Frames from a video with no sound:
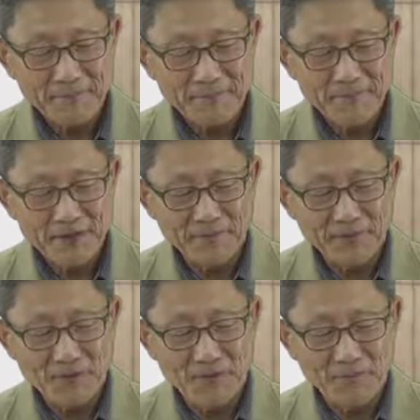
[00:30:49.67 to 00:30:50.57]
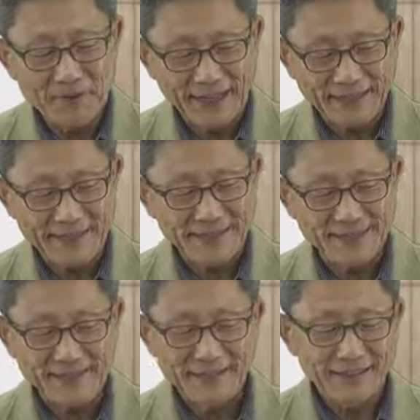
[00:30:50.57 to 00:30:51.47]
4+.
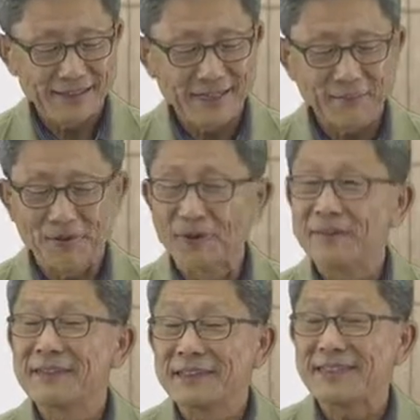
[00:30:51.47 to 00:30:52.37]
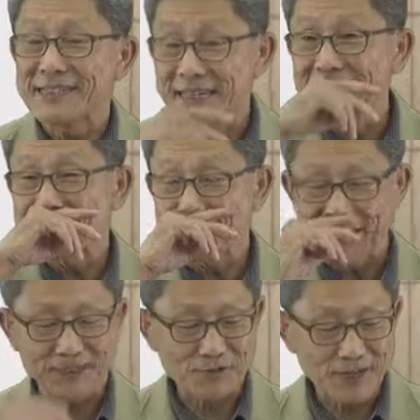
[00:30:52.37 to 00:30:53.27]
Therefore, it
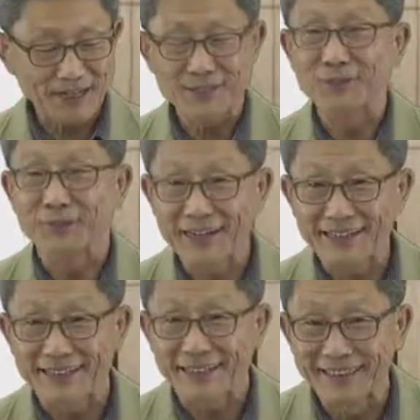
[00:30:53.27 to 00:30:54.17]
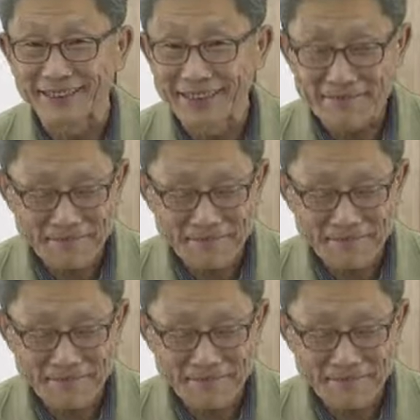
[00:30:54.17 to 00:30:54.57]
satisfies the charge neutrality. Okay.